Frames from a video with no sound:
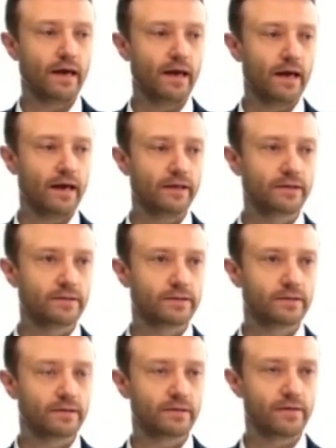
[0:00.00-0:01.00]
and
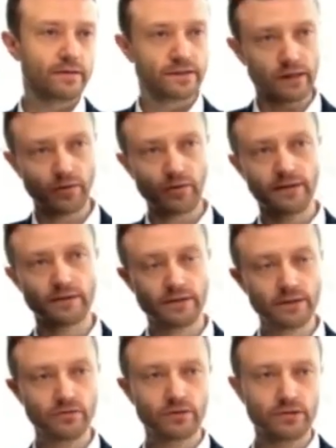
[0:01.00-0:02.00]
this
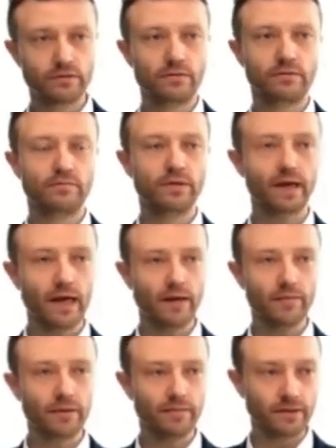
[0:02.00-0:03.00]
accumulated interest
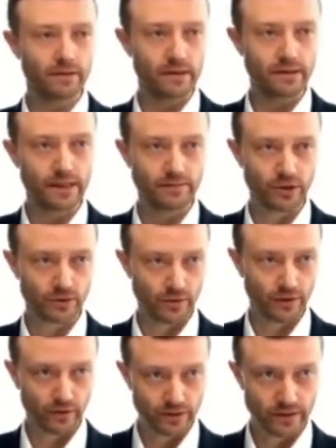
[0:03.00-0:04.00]
became immediately subject to
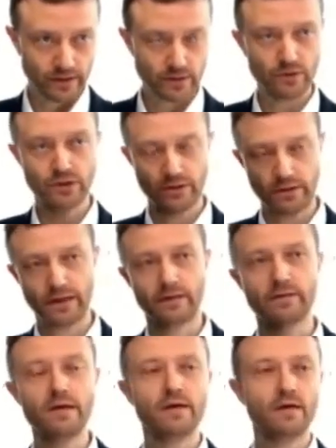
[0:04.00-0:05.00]
withholding tax, which
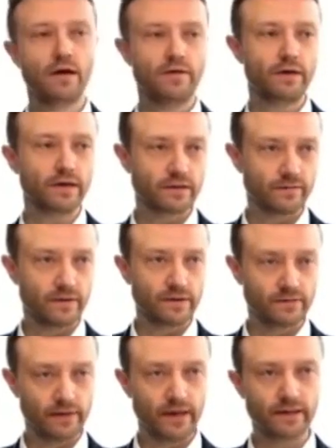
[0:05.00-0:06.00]
again I think
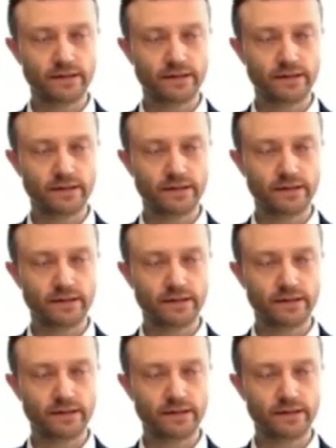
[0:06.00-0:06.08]
it's fair.